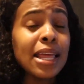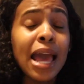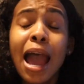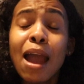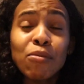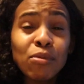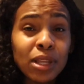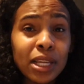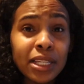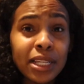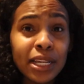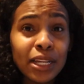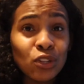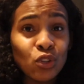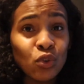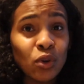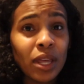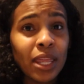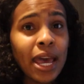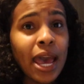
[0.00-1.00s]
I really did
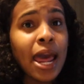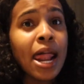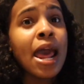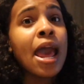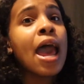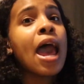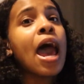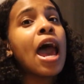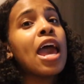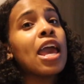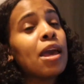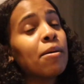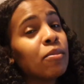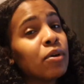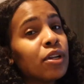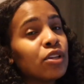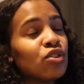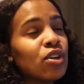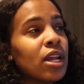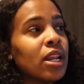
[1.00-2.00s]
enjoy that. I am
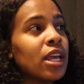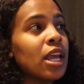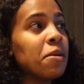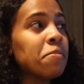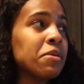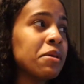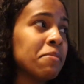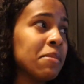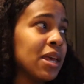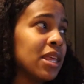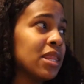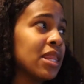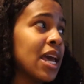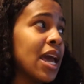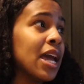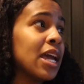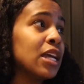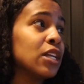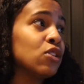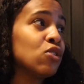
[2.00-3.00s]
going to try to implement
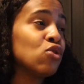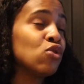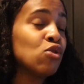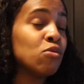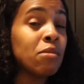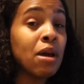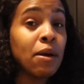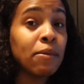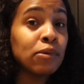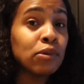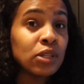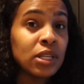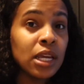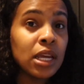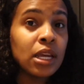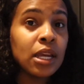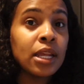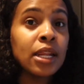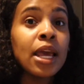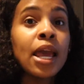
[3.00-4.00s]
that into my
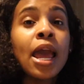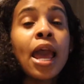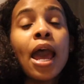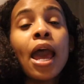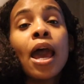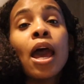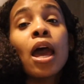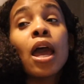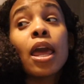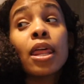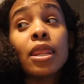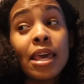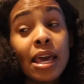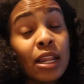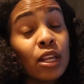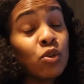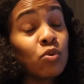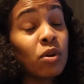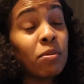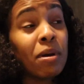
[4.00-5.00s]
routine. That
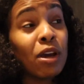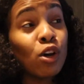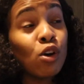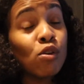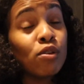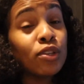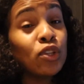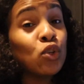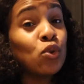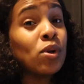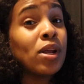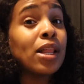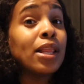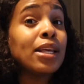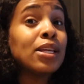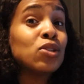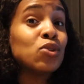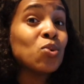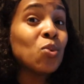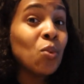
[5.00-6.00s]
is one of my goals, to do it at
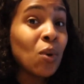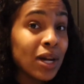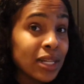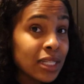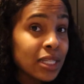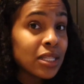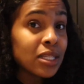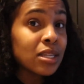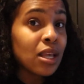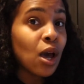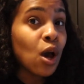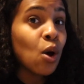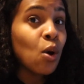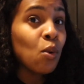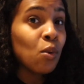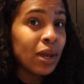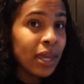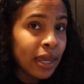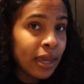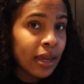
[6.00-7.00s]
least once a
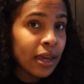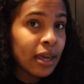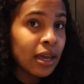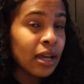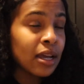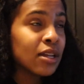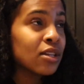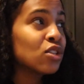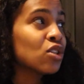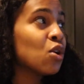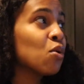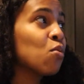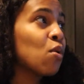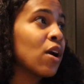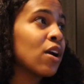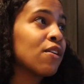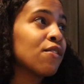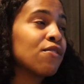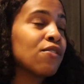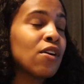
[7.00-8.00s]
week, to
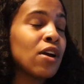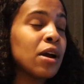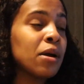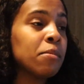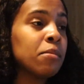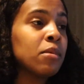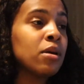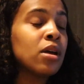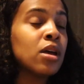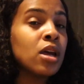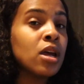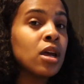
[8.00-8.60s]
work from